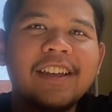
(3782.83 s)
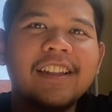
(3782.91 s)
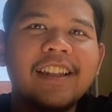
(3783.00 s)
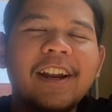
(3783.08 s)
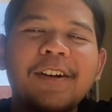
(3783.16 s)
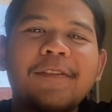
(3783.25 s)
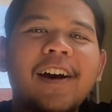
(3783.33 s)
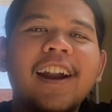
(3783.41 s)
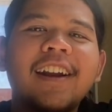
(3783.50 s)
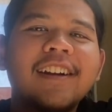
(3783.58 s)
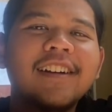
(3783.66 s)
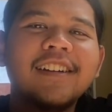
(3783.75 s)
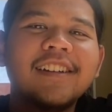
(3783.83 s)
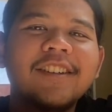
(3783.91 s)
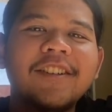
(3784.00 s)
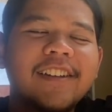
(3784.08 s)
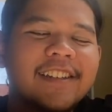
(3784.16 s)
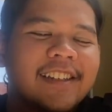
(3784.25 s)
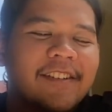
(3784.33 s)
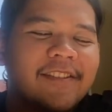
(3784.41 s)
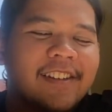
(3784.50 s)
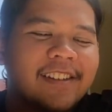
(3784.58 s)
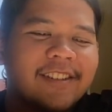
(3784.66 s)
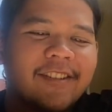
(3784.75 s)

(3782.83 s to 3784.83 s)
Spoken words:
Their father doing some of this